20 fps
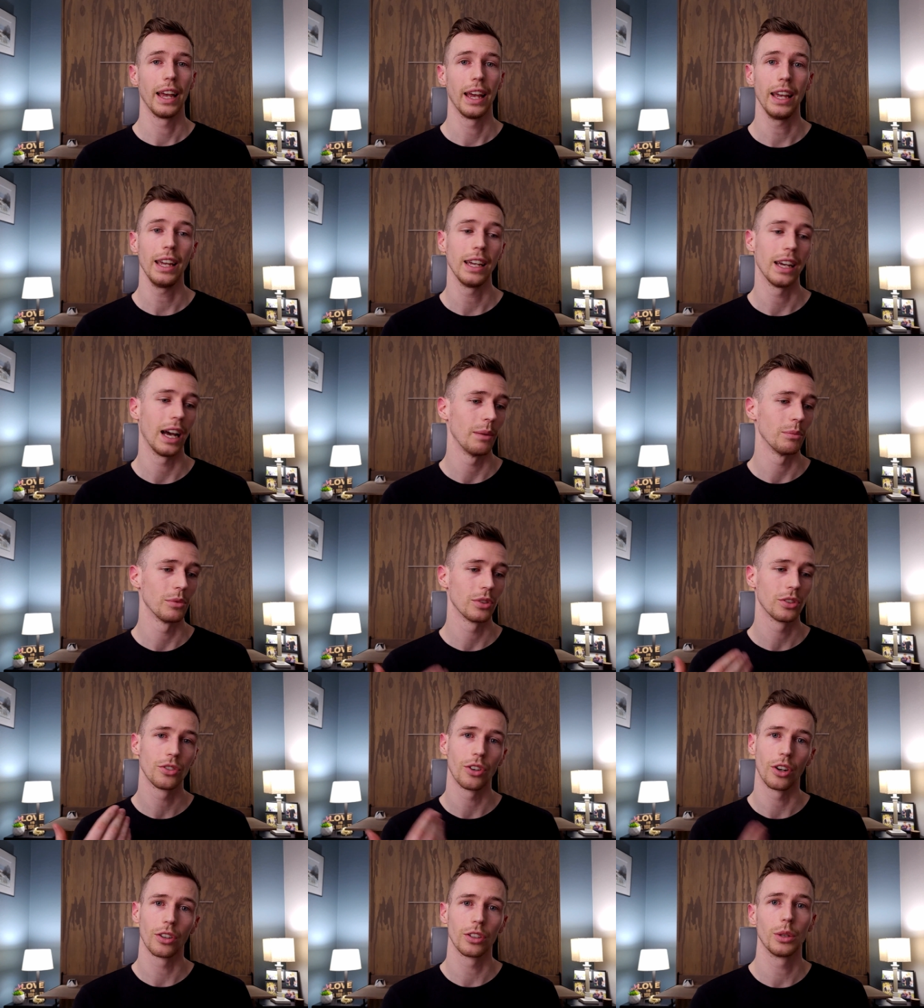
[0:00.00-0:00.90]
Hey, I'm
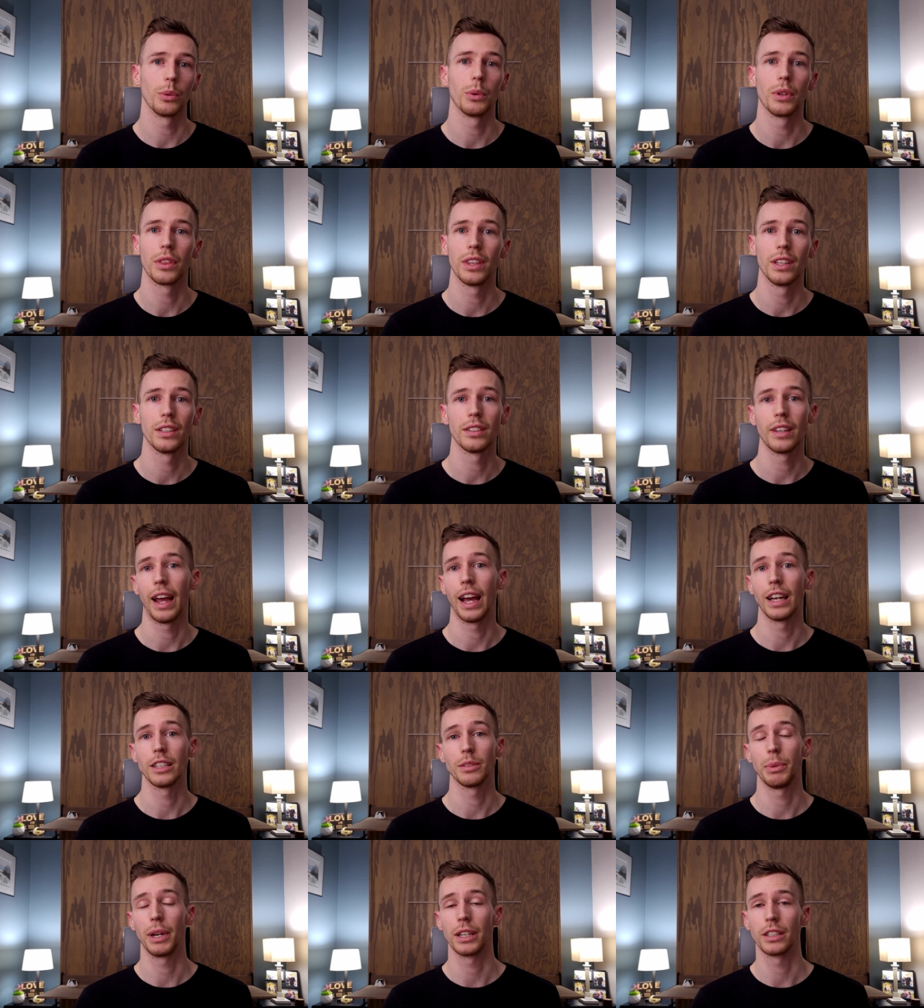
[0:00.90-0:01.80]
struggling with this
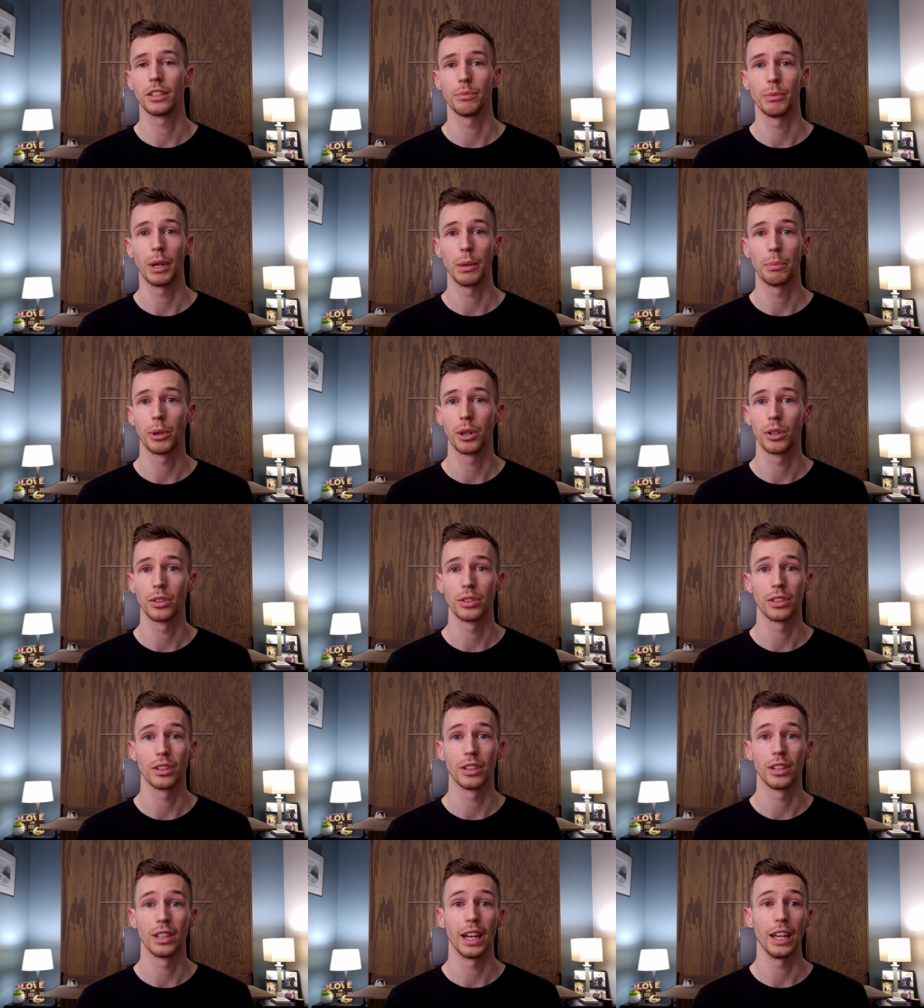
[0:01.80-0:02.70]
aspect of my
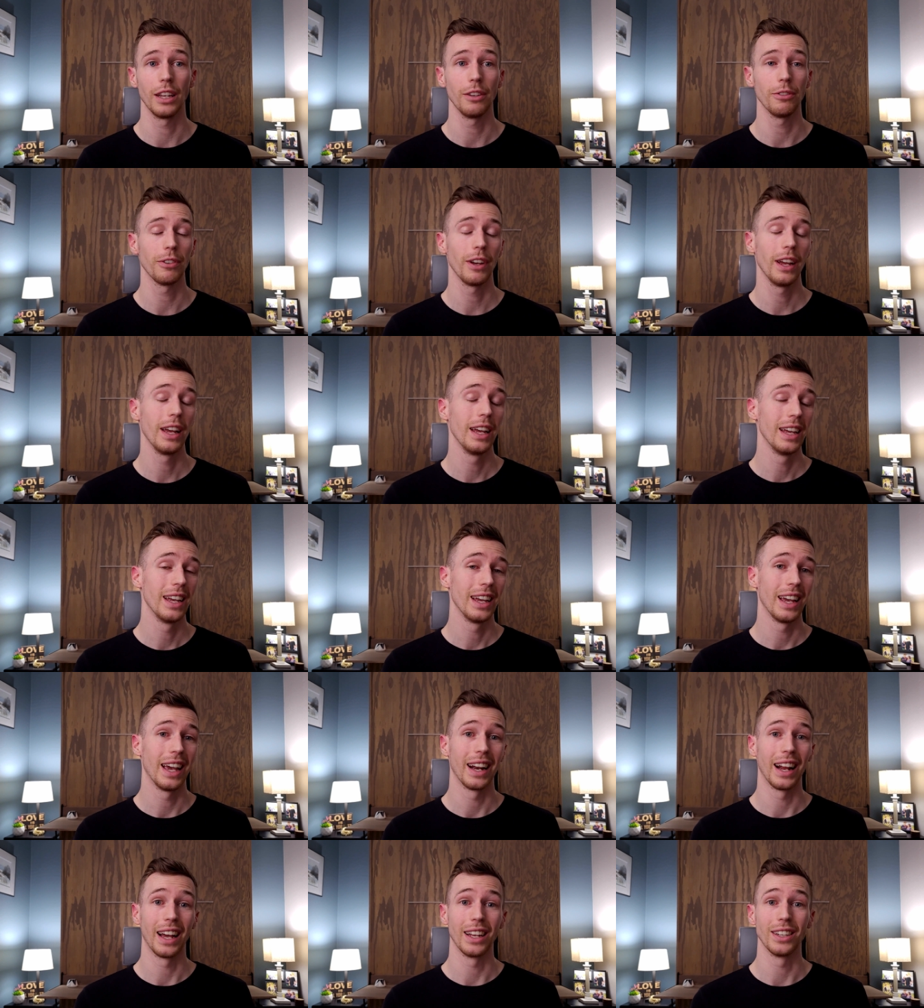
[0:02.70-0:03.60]
personal life
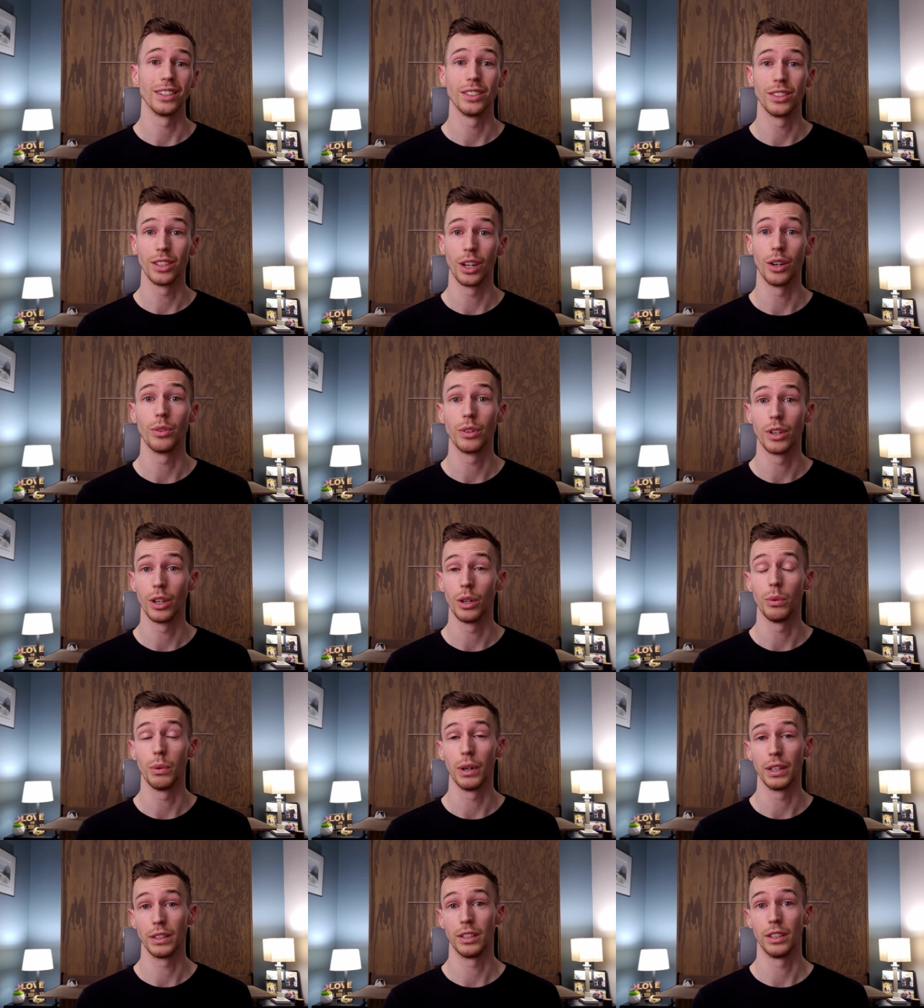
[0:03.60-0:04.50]
and I don't know
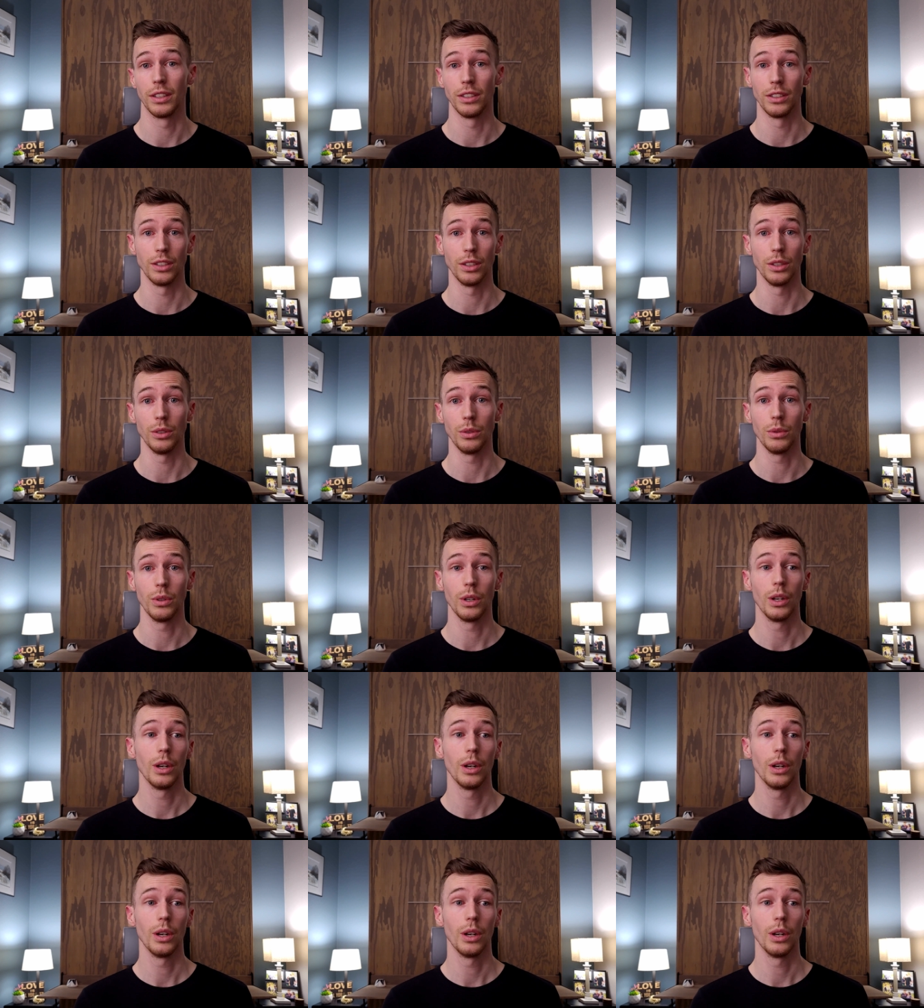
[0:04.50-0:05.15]
what to do.